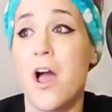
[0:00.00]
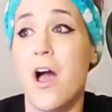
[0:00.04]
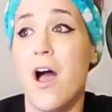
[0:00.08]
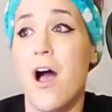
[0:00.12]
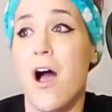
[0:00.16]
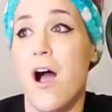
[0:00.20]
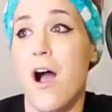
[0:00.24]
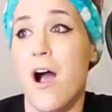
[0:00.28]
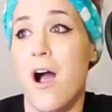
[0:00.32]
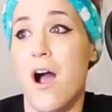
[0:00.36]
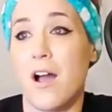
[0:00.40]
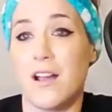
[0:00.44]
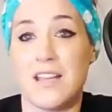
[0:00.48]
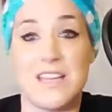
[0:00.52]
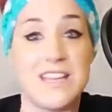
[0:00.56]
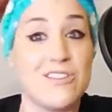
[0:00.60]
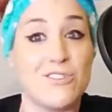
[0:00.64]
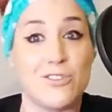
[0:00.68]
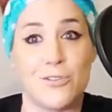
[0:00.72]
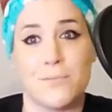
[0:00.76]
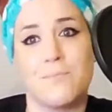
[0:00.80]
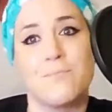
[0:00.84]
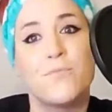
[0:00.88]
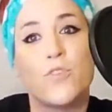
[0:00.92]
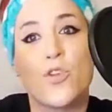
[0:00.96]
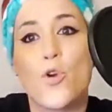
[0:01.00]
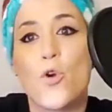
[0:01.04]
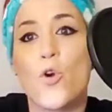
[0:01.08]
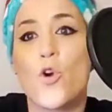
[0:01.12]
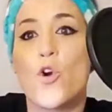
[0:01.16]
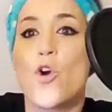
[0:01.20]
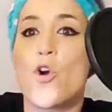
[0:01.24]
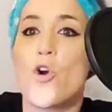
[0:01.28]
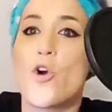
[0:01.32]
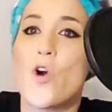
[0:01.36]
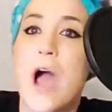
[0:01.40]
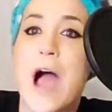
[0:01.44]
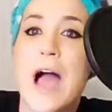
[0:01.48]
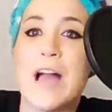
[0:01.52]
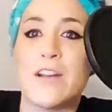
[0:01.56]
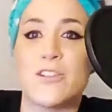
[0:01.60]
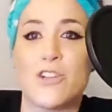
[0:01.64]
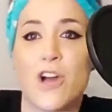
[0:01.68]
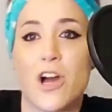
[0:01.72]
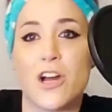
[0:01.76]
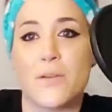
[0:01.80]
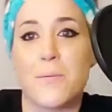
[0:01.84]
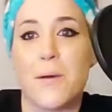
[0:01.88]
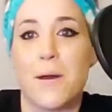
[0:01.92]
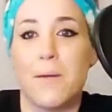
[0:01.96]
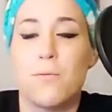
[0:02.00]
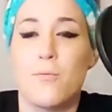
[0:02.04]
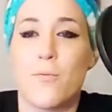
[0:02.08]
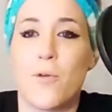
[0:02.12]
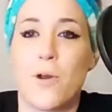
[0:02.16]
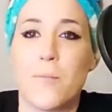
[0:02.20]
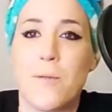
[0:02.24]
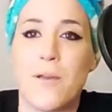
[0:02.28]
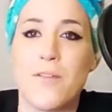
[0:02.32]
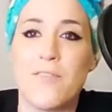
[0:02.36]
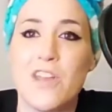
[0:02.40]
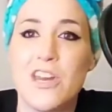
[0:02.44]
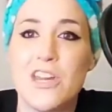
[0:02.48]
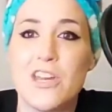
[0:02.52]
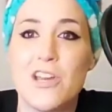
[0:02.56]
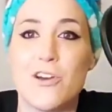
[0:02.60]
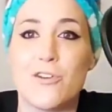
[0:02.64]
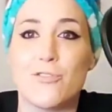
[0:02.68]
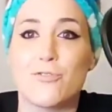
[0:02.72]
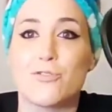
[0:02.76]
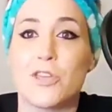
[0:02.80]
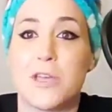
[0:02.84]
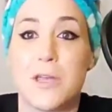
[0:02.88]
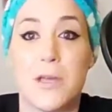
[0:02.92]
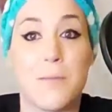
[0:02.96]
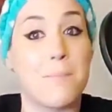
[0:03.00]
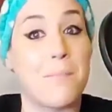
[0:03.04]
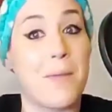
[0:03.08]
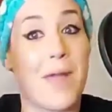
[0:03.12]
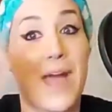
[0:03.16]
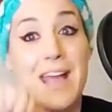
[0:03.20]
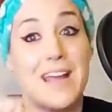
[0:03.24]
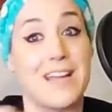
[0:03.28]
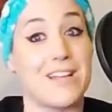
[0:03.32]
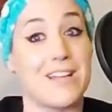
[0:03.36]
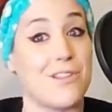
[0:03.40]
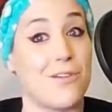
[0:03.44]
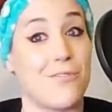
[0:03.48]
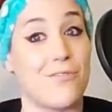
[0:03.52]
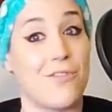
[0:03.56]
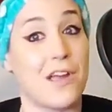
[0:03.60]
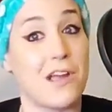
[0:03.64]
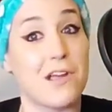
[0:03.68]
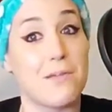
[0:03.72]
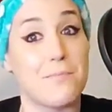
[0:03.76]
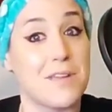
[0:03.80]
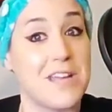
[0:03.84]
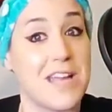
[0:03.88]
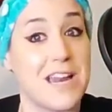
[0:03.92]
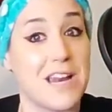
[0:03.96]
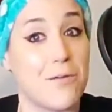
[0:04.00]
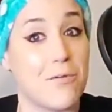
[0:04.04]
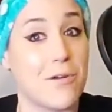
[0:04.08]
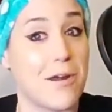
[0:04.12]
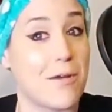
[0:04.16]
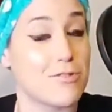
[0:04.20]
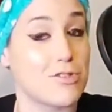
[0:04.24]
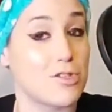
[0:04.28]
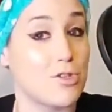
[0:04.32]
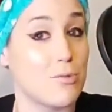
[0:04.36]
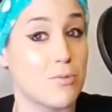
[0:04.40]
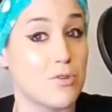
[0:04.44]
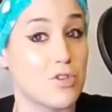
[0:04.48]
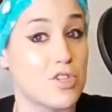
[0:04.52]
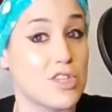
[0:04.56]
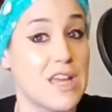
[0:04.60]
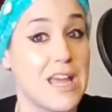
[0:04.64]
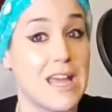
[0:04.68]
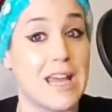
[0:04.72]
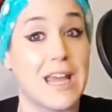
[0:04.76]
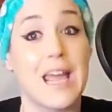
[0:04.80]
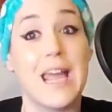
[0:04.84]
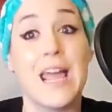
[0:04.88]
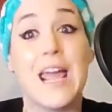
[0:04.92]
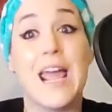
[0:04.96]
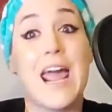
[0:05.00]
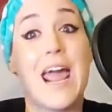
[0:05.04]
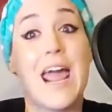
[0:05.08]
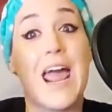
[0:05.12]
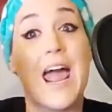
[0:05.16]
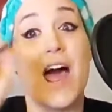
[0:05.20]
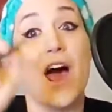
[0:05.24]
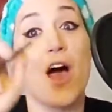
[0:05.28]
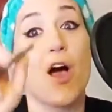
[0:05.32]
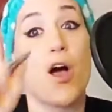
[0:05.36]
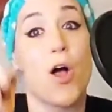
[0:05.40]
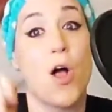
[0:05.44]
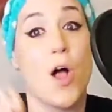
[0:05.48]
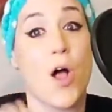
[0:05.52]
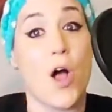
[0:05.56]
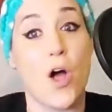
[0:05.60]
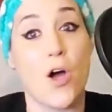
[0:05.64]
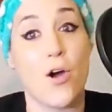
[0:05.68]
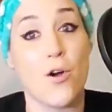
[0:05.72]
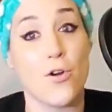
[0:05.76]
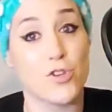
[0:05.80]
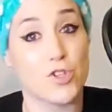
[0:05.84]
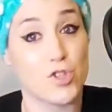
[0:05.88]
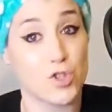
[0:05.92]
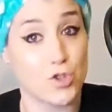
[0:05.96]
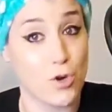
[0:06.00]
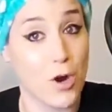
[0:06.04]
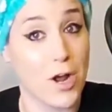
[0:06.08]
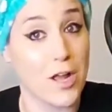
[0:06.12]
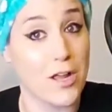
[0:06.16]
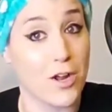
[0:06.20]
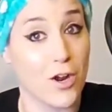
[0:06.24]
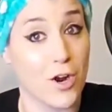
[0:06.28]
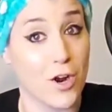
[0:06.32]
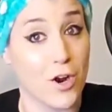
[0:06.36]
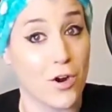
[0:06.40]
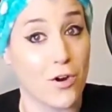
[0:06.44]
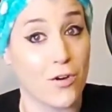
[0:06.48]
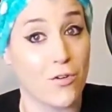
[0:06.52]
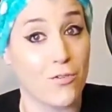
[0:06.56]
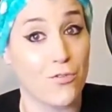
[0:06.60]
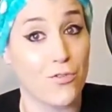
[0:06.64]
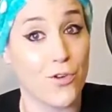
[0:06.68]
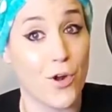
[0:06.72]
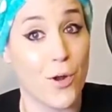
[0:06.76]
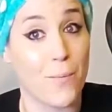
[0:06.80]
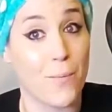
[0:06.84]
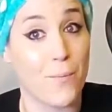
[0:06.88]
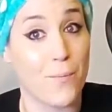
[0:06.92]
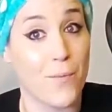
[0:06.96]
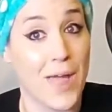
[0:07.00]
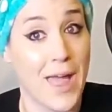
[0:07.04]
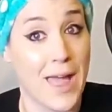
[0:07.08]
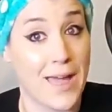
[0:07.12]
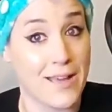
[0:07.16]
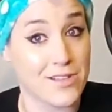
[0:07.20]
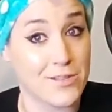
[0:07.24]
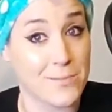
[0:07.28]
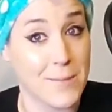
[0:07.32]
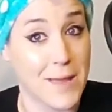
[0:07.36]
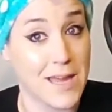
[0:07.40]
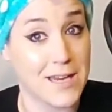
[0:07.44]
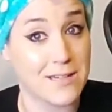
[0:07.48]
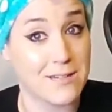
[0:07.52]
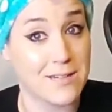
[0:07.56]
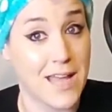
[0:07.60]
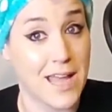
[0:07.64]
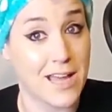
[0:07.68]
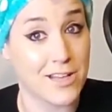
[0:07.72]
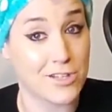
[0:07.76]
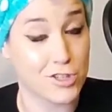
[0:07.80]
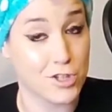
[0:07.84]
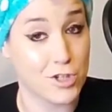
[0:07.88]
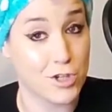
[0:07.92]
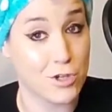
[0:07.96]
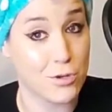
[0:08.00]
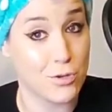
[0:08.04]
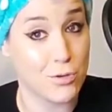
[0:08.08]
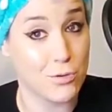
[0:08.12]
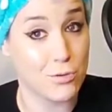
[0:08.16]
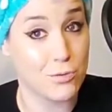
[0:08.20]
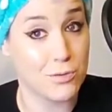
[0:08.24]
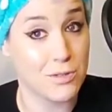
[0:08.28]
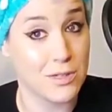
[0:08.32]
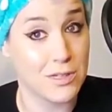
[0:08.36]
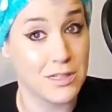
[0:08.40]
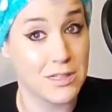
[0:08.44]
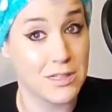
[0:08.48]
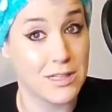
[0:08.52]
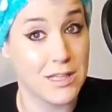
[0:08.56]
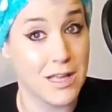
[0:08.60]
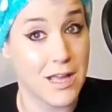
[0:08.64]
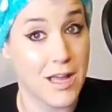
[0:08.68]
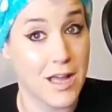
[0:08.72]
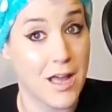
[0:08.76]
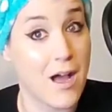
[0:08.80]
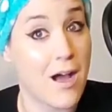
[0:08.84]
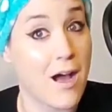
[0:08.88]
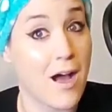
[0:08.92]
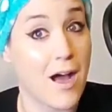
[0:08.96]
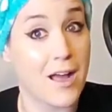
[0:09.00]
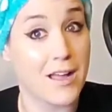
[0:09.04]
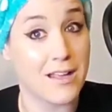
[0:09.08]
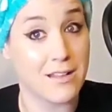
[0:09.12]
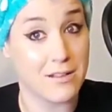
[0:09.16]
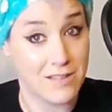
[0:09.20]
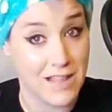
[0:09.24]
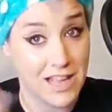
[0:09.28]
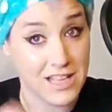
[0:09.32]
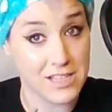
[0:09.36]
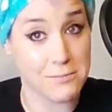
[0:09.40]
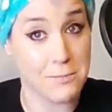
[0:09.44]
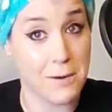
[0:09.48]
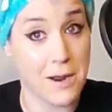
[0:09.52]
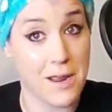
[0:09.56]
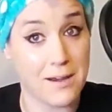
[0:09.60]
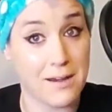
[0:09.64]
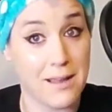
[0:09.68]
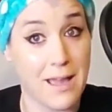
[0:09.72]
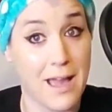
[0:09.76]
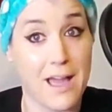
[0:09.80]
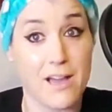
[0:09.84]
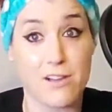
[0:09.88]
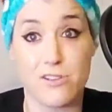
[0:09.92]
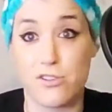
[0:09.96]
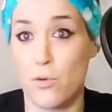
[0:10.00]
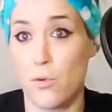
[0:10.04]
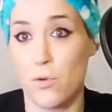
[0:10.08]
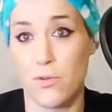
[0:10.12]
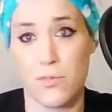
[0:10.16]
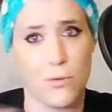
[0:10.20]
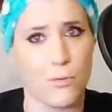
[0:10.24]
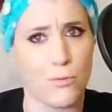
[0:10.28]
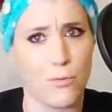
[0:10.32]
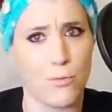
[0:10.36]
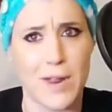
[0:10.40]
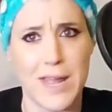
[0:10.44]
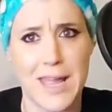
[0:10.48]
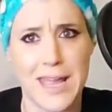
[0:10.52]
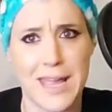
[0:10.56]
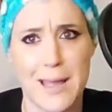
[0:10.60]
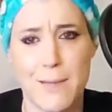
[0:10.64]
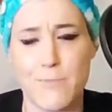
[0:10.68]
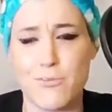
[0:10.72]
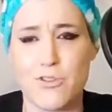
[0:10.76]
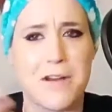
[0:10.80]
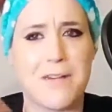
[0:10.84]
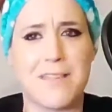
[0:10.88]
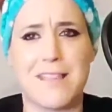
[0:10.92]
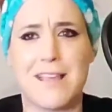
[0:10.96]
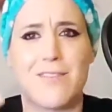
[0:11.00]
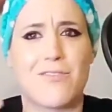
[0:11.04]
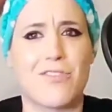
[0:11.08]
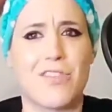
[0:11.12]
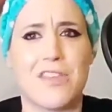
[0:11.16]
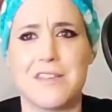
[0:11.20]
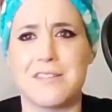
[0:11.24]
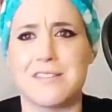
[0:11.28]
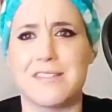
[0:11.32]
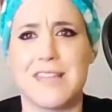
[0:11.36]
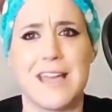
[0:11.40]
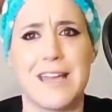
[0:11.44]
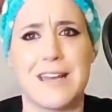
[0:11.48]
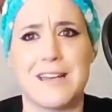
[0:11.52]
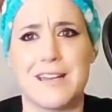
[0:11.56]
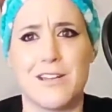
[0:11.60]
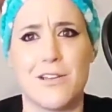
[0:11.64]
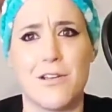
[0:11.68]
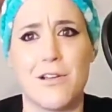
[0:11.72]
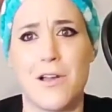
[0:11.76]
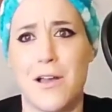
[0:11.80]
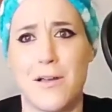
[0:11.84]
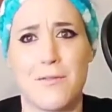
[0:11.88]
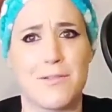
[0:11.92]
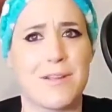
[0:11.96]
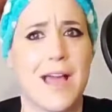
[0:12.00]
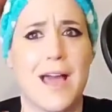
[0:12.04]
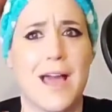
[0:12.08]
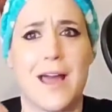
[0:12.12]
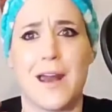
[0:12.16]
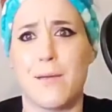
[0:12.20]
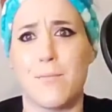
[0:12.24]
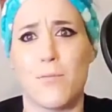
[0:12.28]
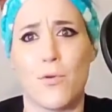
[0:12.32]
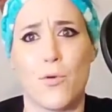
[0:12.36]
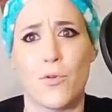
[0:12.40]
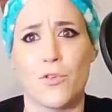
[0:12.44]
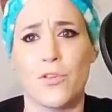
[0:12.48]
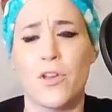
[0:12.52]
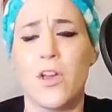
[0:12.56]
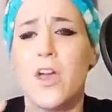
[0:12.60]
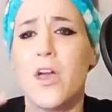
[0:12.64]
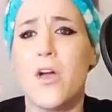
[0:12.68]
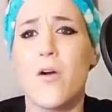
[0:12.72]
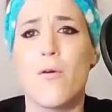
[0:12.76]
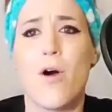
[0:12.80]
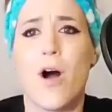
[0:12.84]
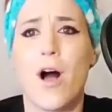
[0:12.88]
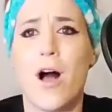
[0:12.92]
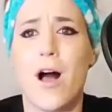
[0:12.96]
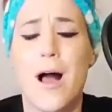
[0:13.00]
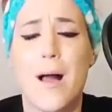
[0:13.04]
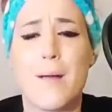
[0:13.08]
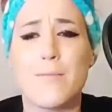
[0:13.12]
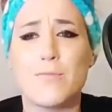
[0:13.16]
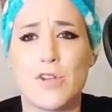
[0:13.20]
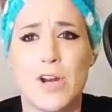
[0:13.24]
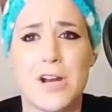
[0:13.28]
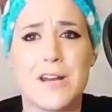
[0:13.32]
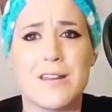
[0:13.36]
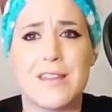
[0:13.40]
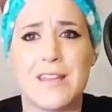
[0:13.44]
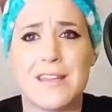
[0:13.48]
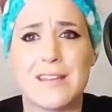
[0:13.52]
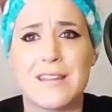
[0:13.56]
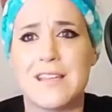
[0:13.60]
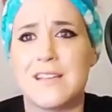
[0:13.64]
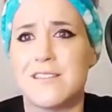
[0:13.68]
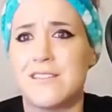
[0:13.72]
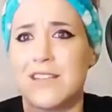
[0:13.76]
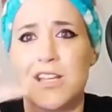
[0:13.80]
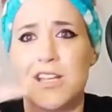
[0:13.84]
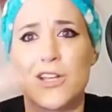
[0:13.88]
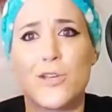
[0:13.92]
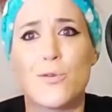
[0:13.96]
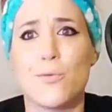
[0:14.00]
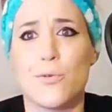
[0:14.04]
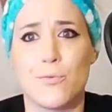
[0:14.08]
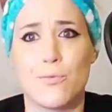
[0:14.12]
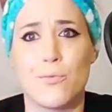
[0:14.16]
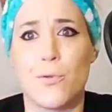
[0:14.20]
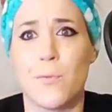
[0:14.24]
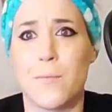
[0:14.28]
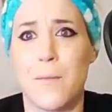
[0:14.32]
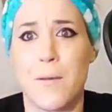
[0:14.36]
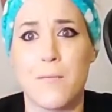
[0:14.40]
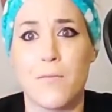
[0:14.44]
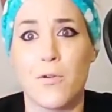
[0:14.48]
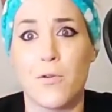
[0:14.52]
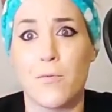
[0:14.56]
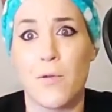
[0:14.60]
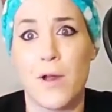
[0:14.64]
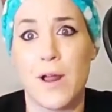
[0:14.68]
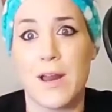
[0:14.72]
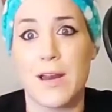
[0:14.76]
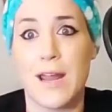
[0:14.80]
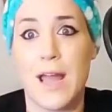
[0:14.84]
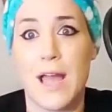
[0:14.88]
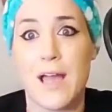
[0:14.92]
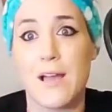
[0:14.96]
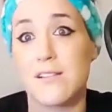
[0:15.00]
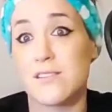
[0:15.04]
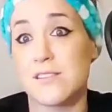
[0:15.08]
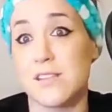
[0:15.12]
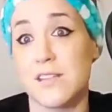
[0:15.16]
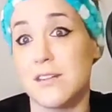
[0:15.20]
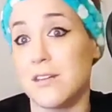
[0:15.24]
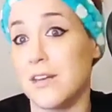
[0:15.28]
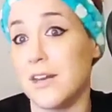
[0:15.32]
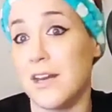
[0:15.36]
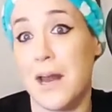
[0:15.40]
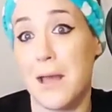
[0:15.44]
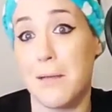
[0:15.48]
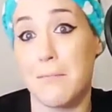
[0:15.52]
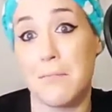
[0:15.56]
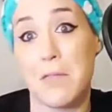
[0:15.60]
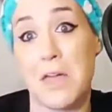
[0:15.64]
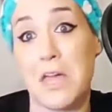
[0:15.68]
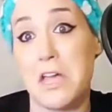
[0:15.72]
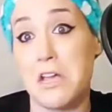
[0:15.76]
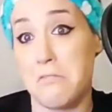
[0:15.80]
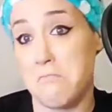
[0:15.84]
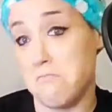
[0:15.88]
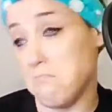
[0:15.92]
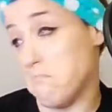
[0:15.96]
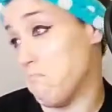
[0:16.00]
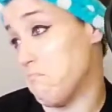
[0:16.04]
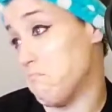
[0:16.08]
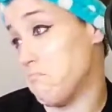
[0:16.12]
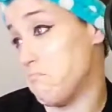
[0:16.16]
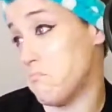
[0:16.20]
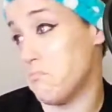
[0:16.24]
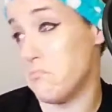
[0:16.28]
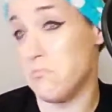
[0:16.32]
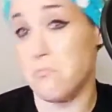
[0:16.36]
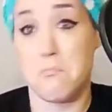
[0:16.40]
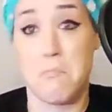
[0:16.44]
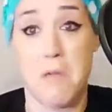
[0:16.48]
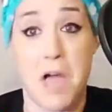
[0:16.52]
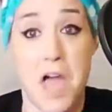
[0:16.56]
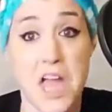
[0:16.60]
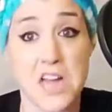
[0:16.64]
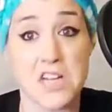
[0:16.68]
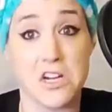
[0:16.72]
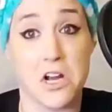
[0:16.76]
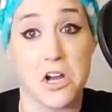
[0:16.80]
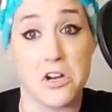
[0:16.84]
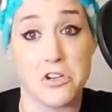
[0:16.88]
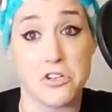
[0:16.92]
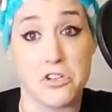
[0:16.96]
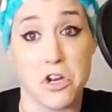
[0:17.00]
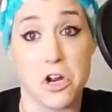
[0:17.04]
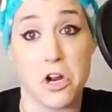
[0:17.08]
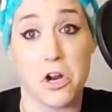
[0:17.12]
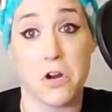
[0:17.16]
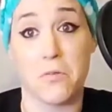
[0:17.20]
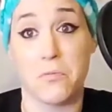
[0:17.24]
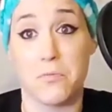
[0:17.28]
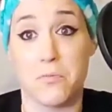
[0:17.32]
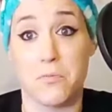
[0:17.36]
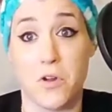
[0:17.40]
I talked about him in one of my videos back in the very beginning when I was super sick. Stryker from X-Men, X2. That's Ryan Cox, or The Ring. I'm trying to think of things that, God, I'm old. I'm trying to think of things that you would remember Brian Cox in, and I'm like, Mindhunter,